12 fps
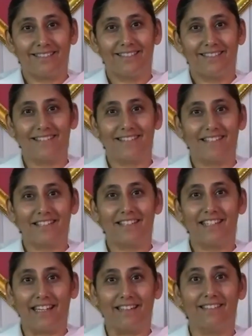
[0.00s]
Is this
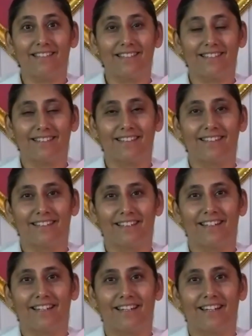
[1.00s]
the end?
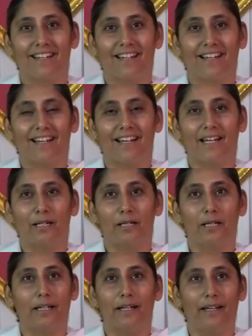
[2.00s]

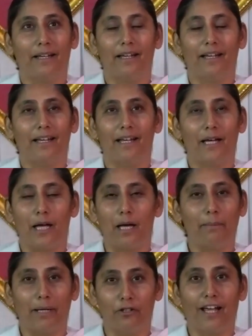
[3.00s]

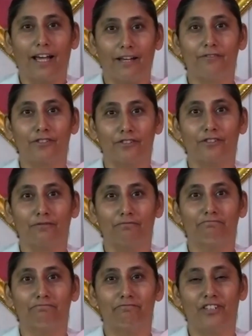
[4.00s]
Am I going to have to
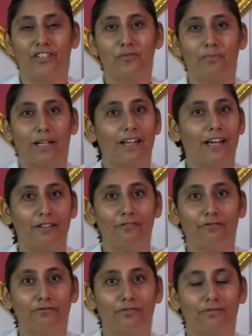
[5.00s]
finish my life,
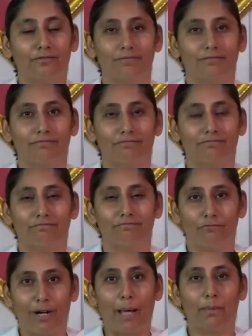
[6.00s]

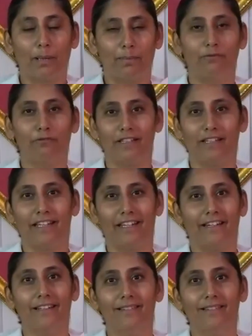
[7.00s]
wrap up everything here?